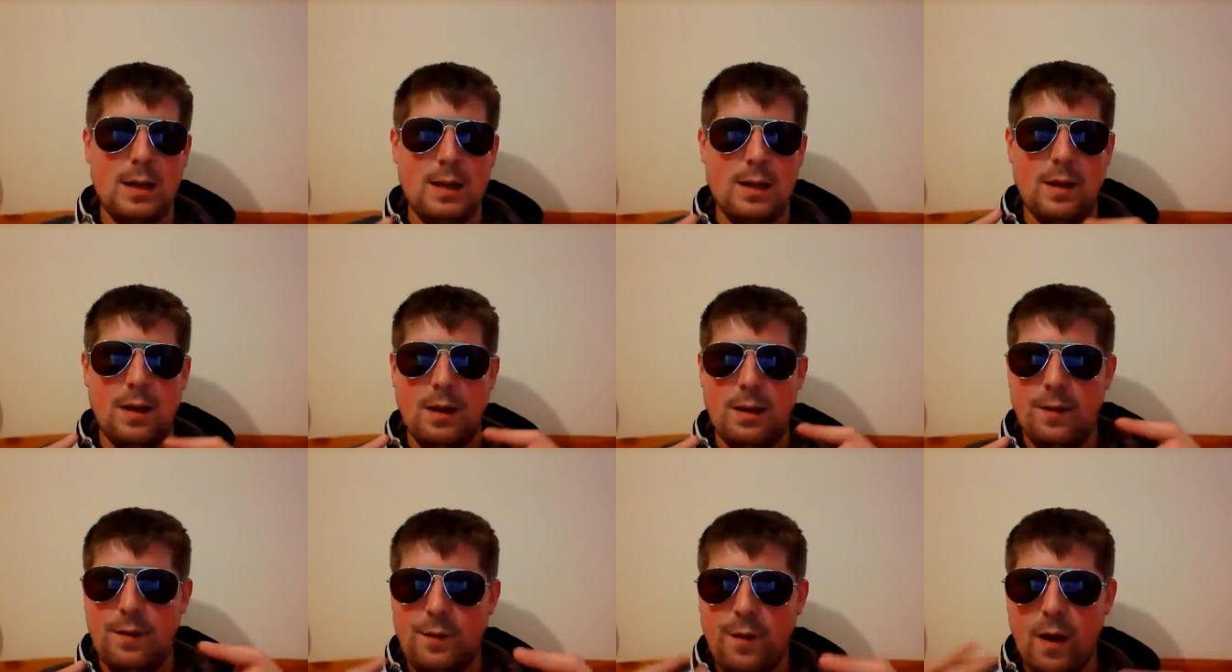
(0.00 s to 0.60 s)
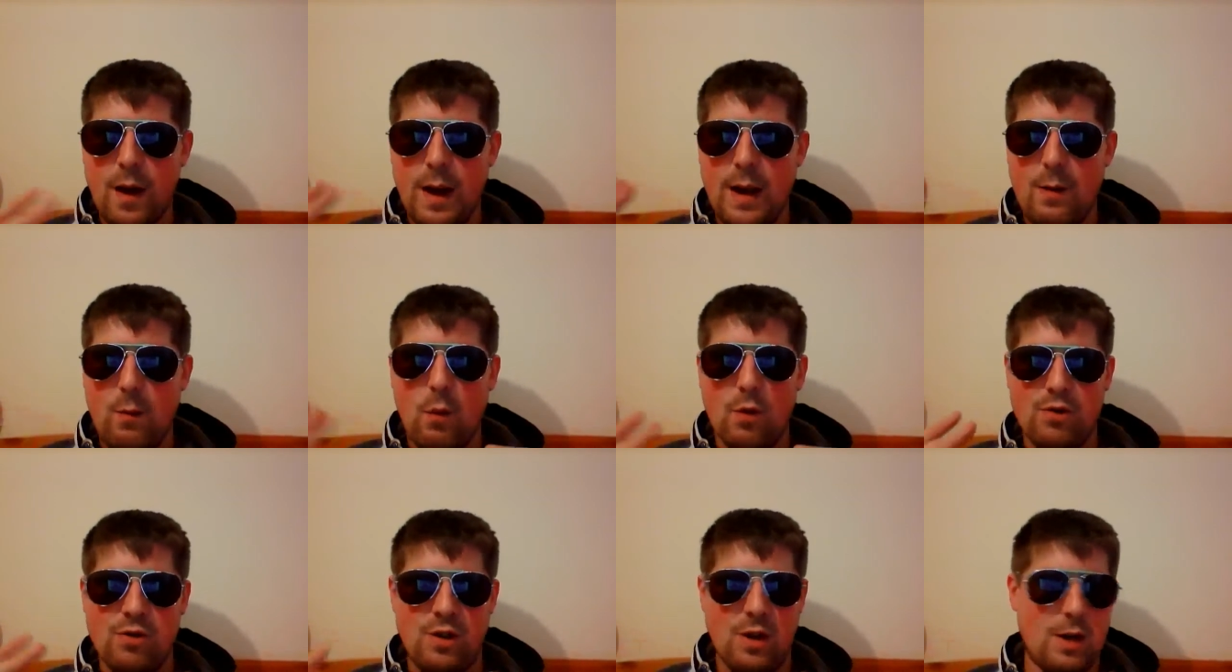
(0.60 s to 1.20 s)
The the fight
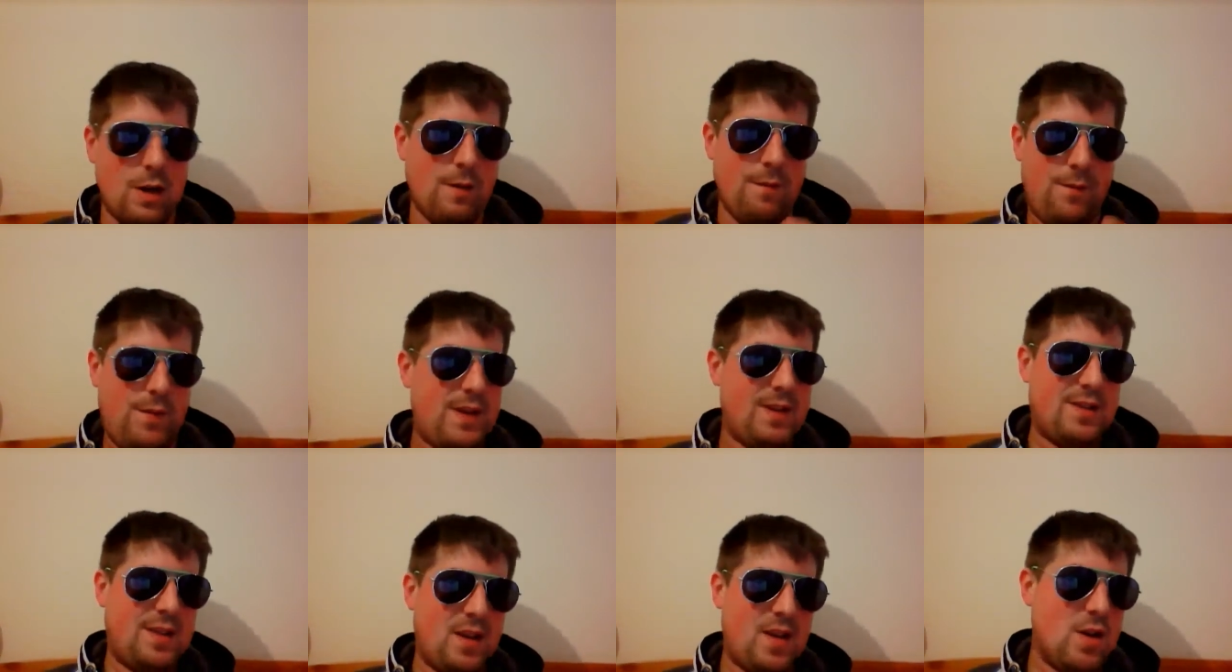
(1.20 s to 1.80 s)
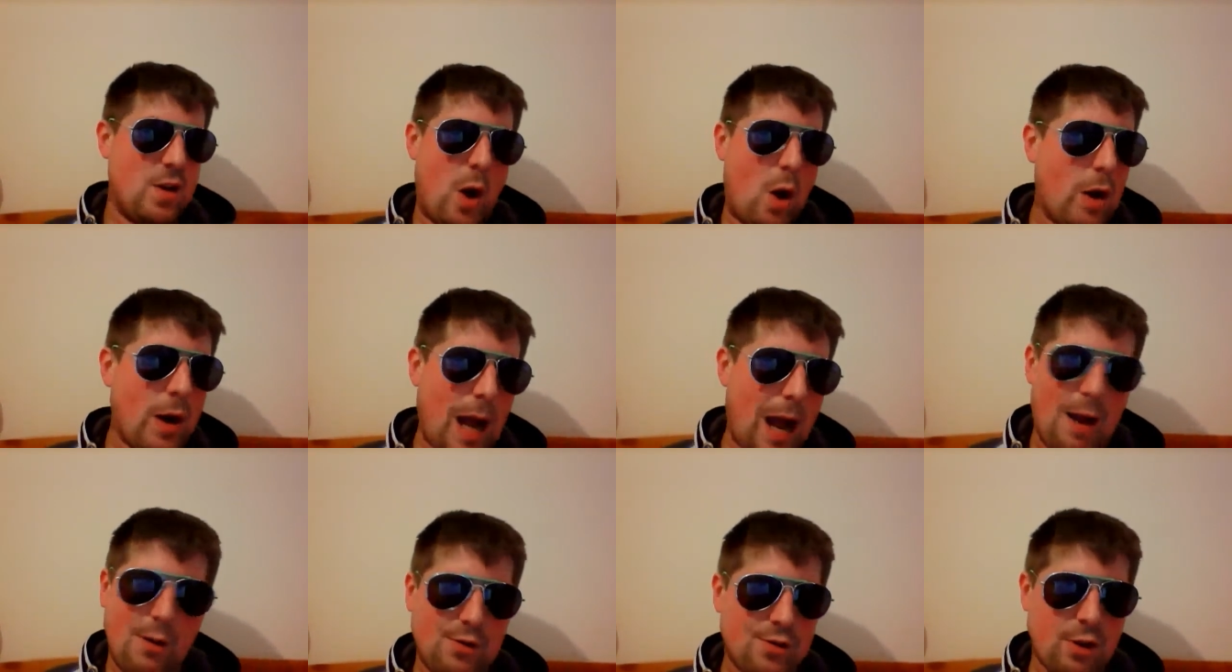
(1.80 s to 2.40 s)
wasn't a convincing
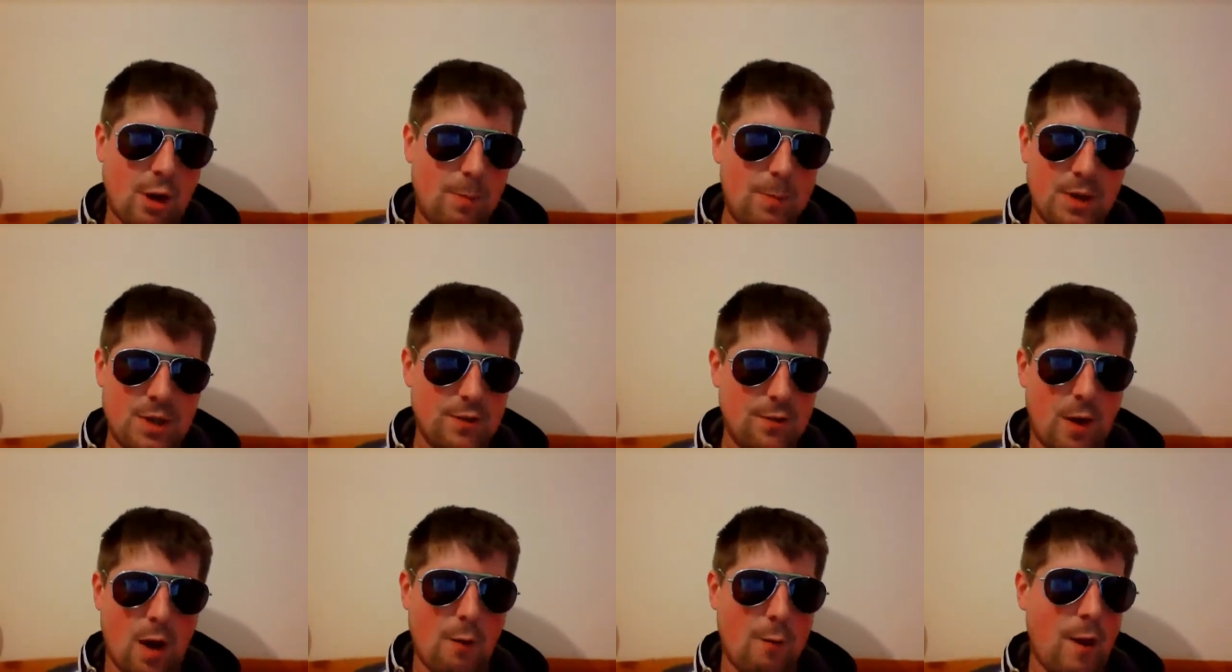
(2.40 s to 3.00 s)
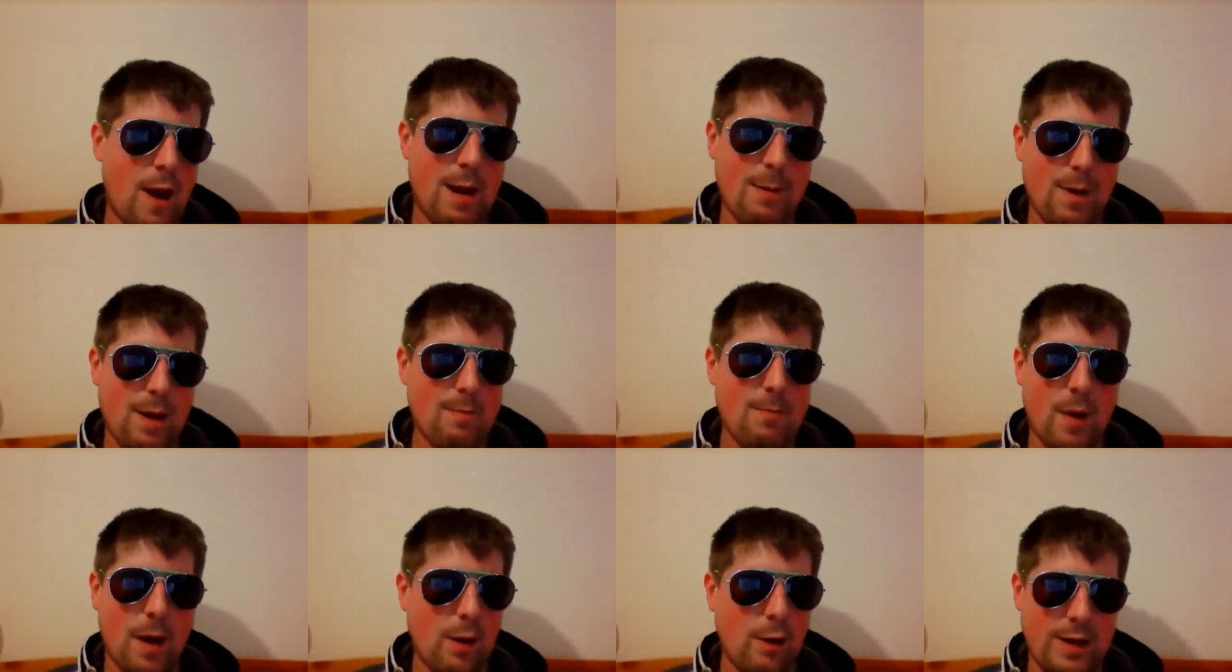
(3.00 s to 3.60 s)
knockout stoppage of Arthur
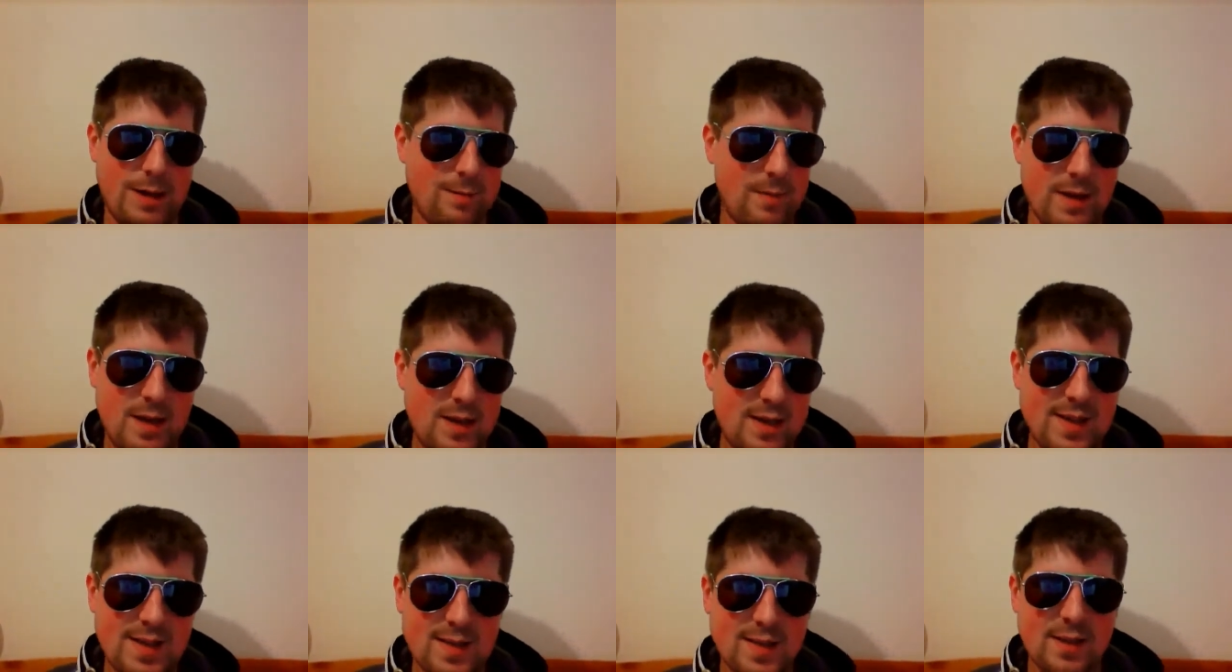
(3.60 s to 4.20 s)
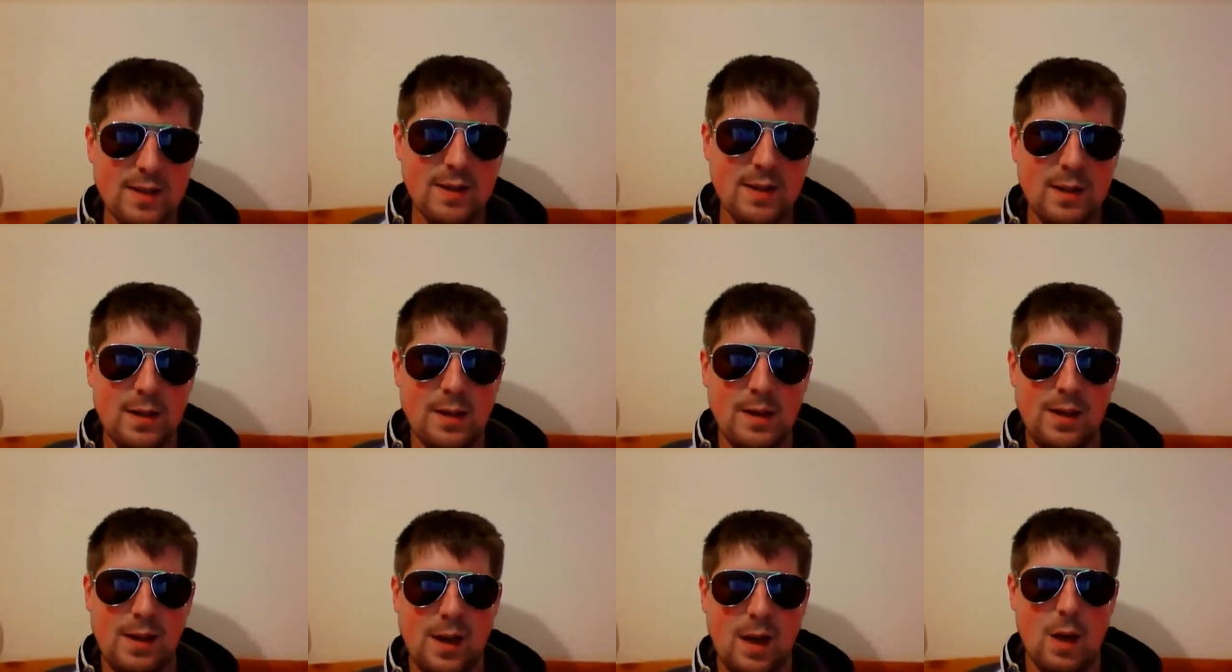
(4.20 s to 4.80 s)
Abraham by any means,
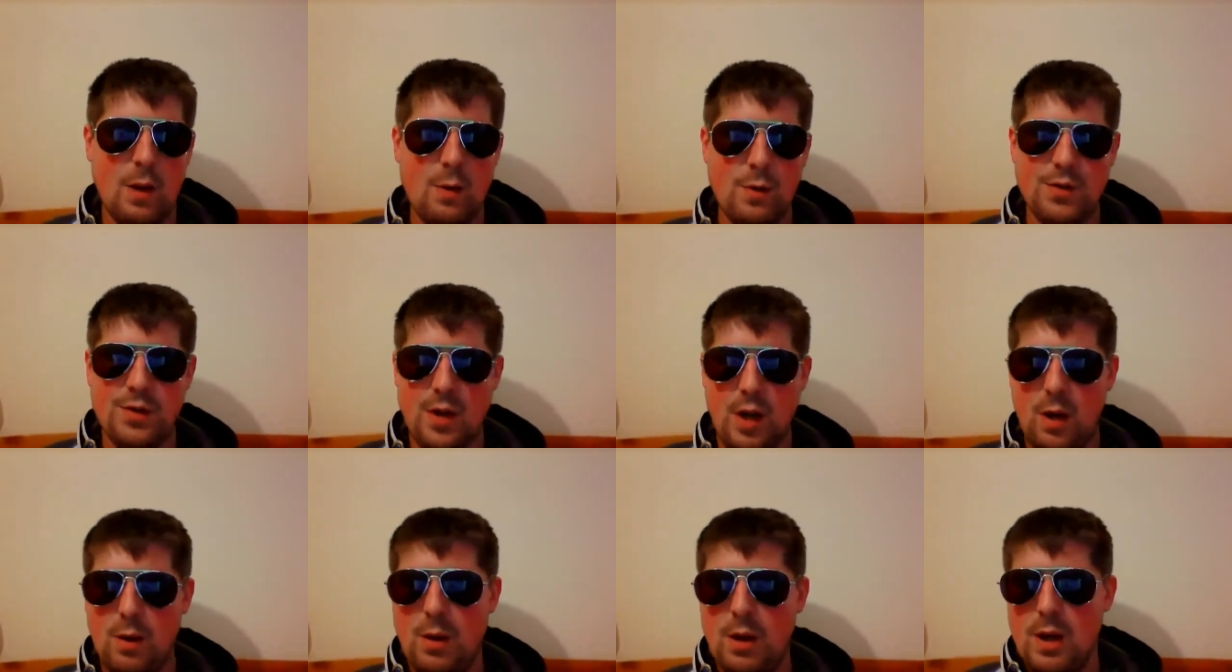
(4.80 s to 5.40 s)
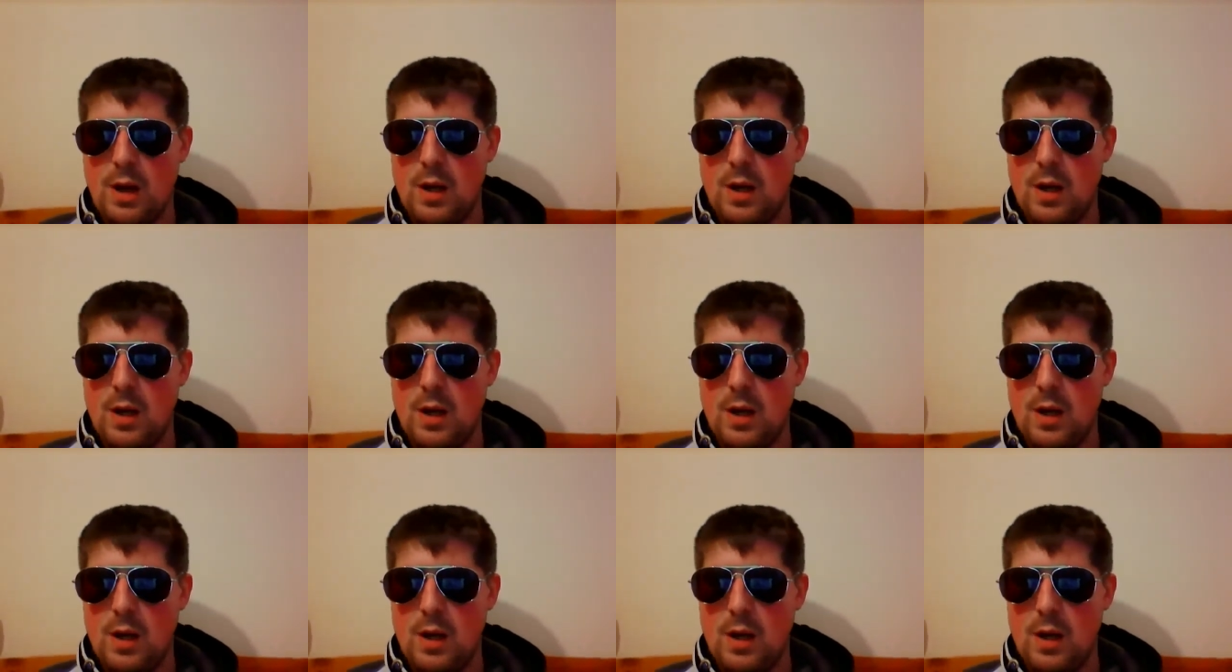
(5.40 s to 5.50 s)
you know. So